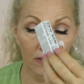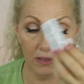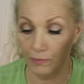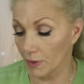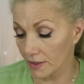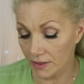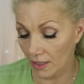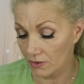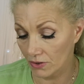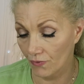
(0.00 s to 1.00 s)
spreads
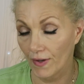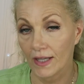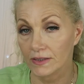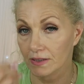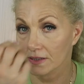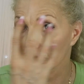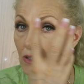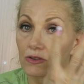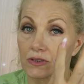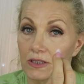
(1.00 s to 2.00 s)
out too fast and it
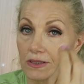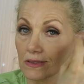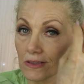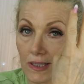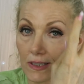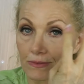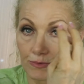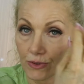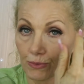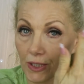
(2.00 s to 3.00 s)
goes in
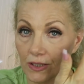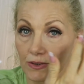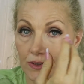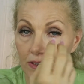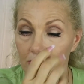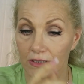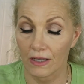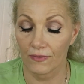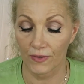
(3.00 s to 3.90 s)
like the wrinkles and stuff